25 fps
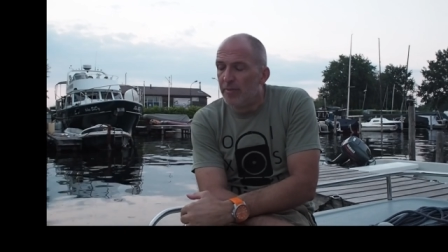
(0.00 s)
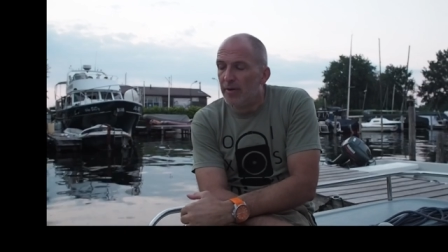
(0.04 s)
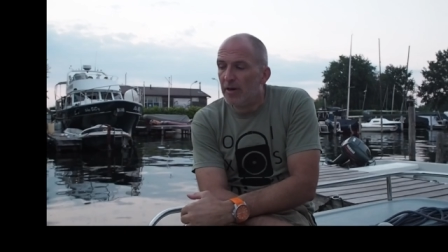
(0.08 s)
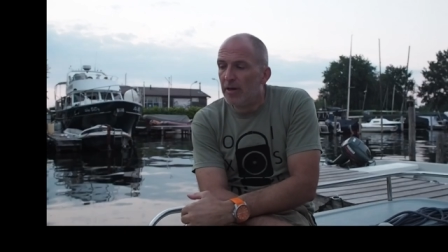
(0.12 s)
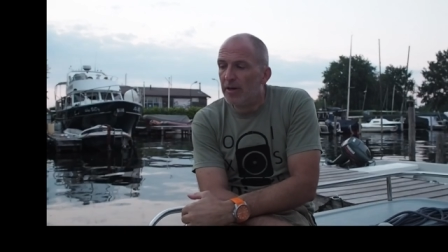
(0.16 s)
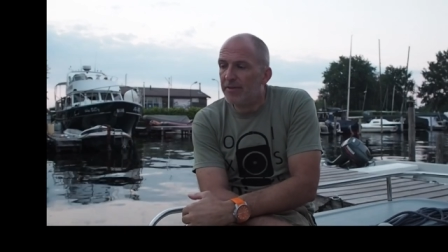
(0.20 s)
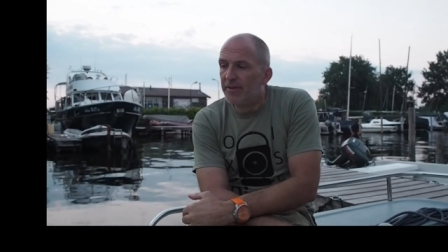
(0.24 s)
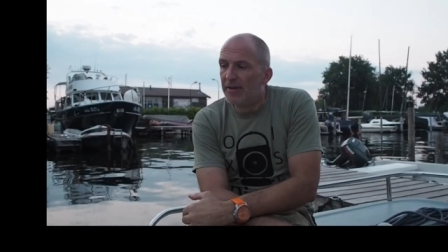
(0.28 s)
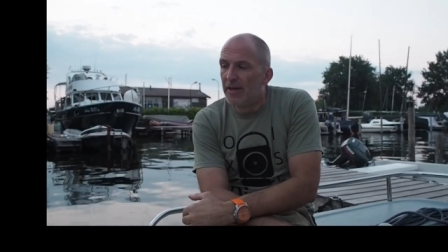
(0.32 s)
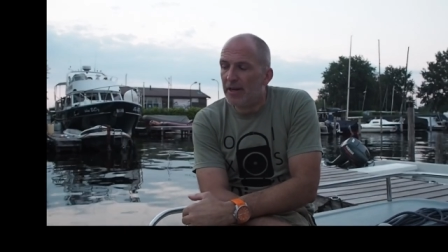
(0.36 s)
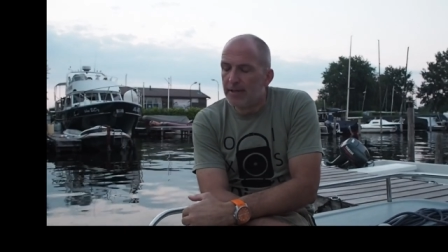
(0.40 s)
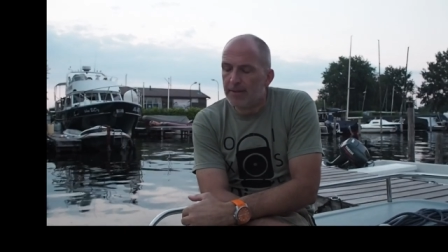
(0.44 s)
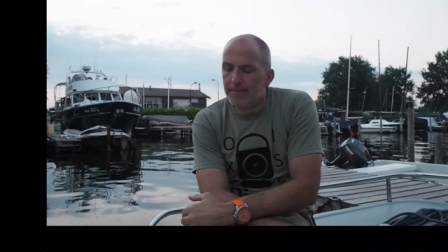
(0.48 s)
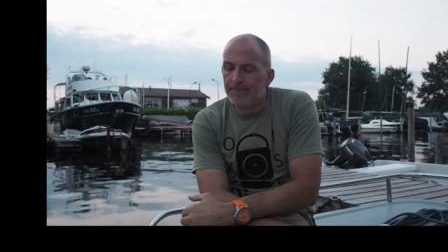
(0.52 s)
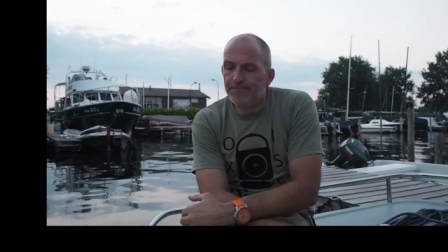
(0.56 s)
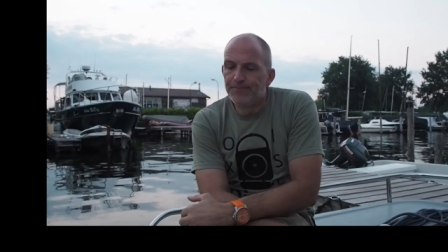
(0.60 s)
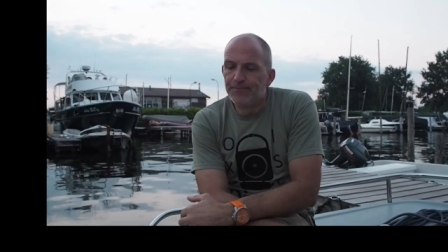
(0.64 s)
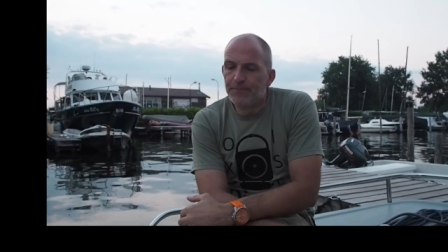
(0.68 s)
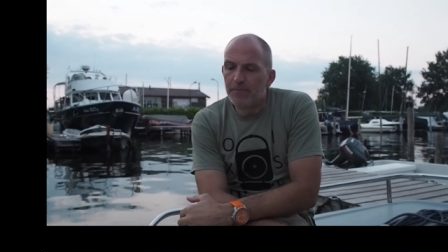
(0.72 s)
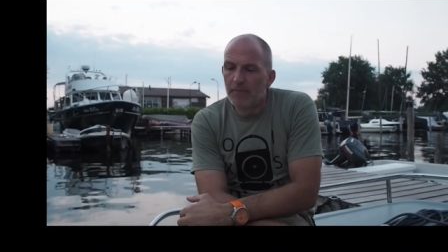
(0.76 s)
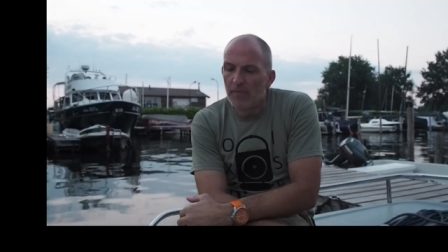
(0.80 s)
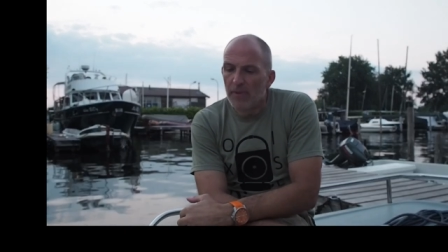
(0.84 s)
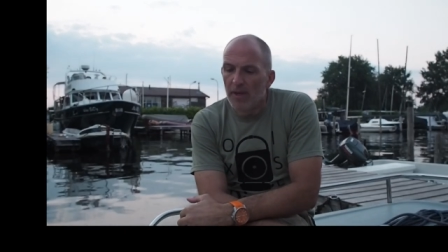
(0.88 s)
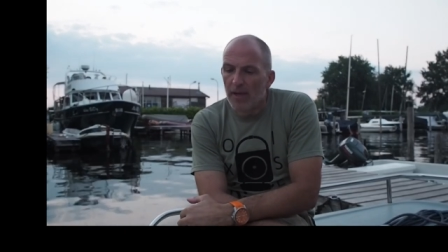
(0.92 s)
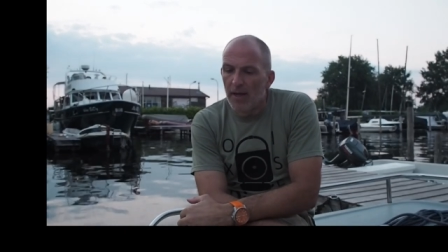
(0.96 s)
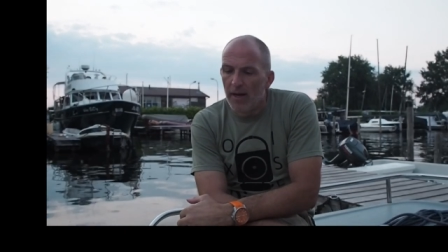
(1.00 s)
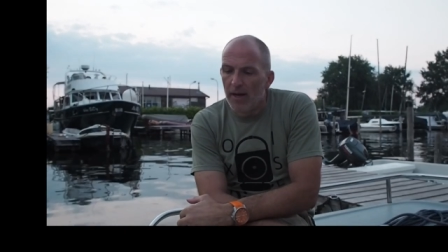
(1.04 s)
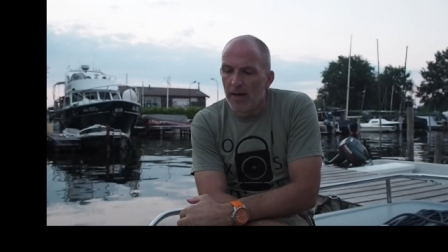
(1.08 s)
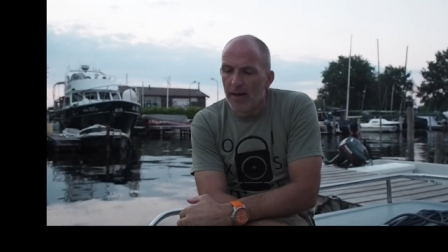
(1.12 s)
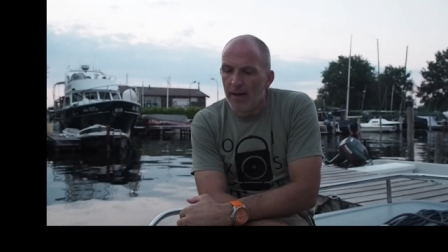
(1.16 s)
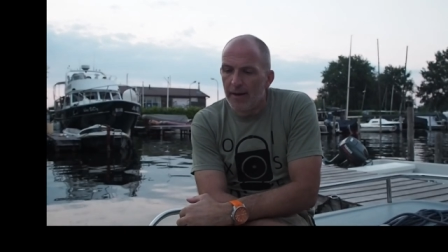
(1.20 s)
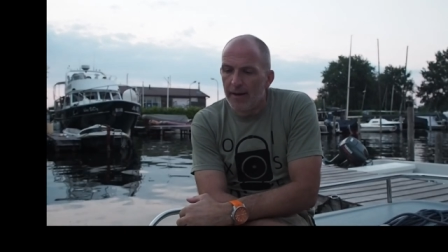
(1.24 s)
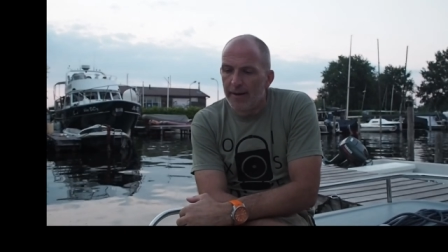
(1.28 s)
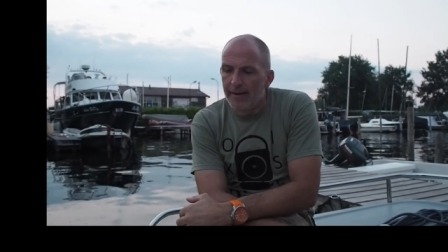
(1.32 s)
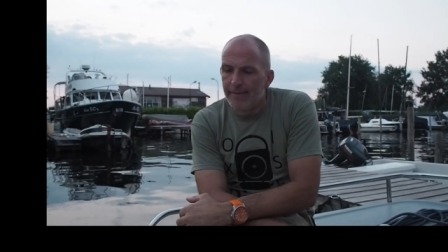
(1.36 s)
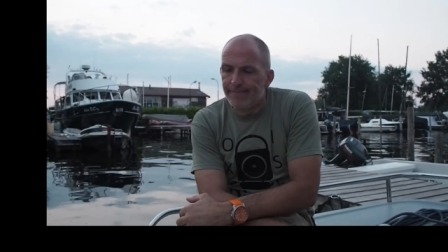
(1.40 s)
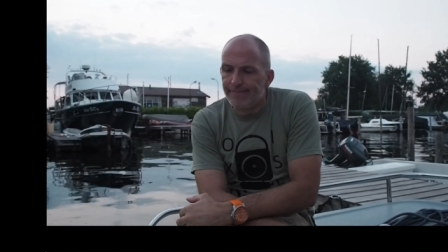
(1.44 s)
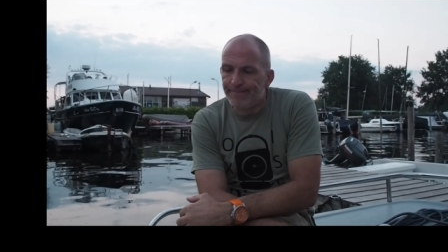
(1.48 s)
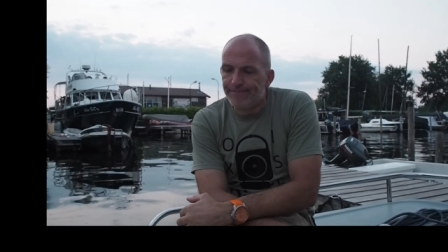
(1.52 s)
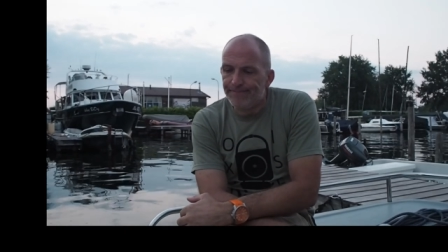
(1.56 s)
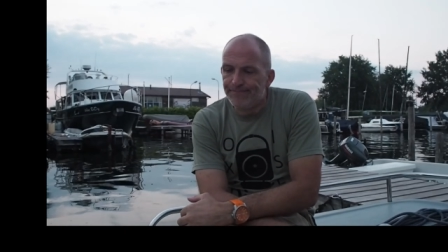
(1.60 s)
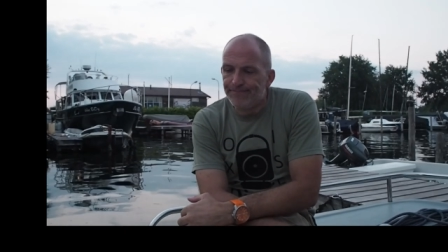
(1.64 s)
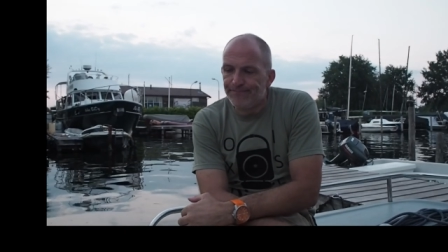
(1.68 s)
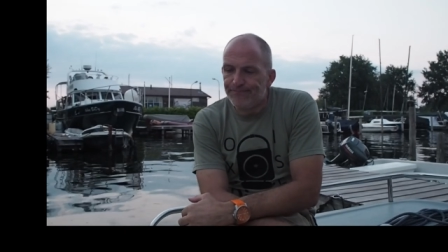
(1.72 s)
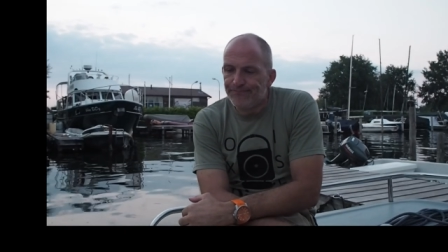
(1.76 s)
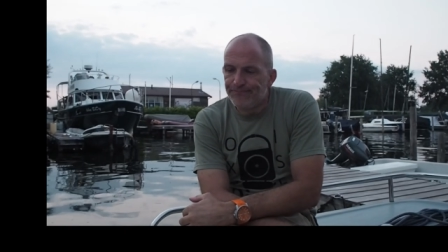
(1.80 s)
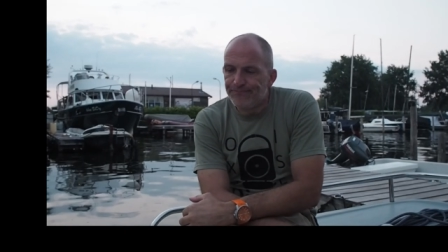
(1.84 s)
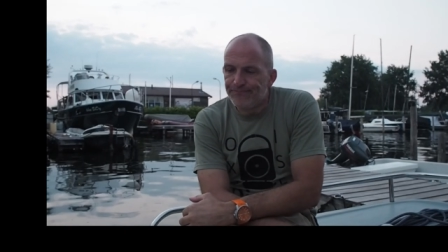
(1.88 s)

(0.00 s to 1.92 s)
about that. Um,